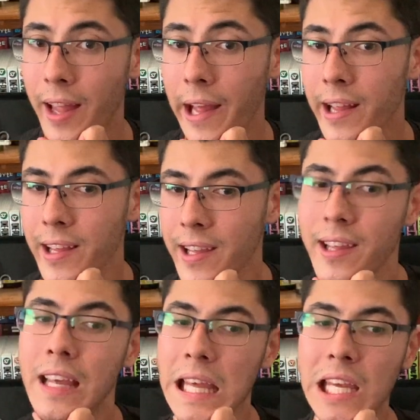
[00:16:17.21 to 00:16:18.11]
Like,
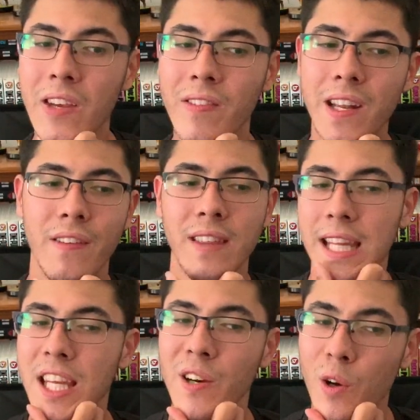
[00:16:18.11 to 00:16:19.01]
even if the
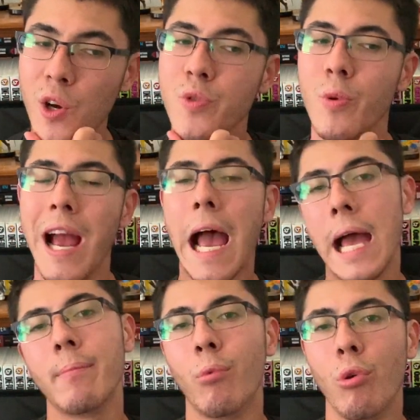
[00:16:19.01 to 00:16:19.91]
heroes were
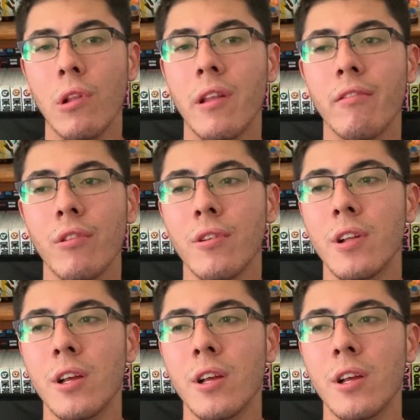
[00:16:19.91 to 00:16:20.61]
Admiral level,